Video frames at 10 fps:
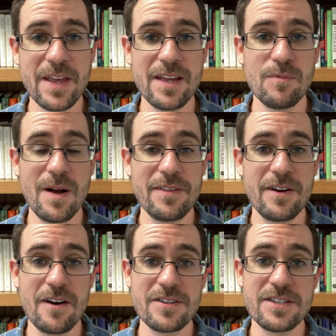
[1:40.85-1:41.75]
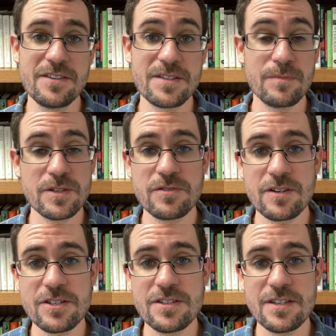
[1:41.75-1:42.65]
And while there are still some
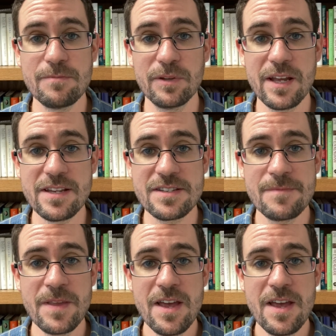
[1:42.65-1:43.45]
restrictions in place,